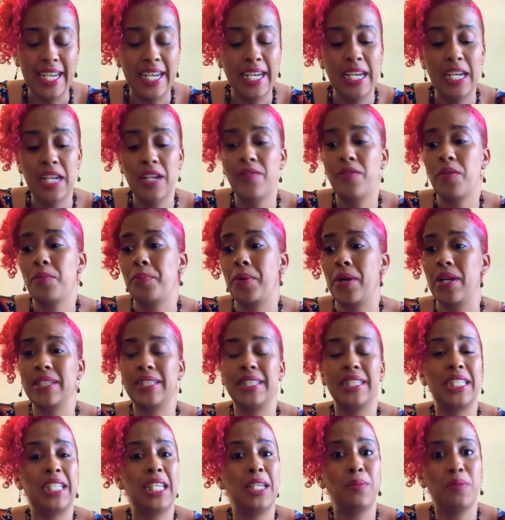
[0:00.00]
And if a
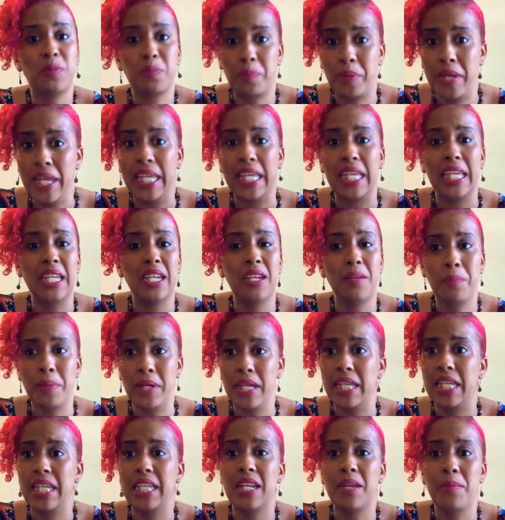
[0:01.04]
person keeps picking and
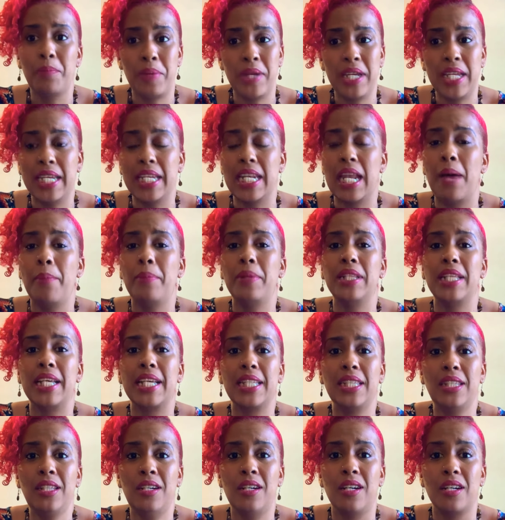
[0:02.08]
picking and picking, I'd be
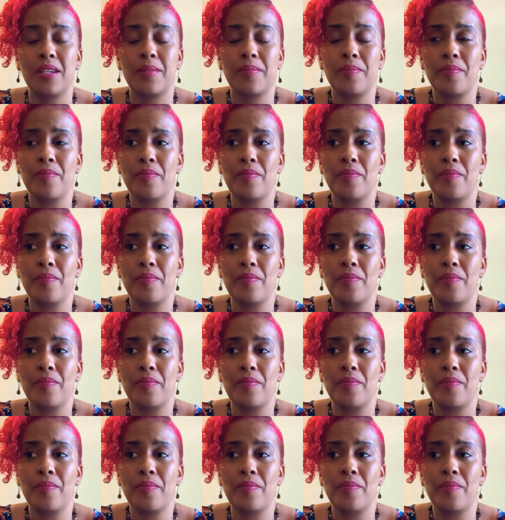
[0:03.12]
like, look,